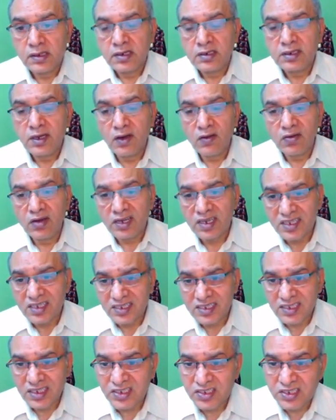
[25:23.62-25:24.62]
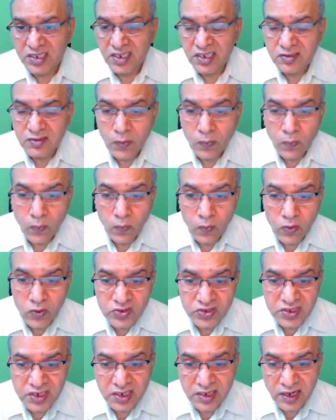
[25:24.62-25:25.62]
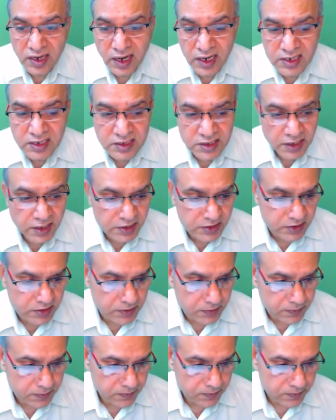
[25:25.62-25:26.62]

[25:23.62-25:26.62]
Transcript: Now let us consider the most generalized case.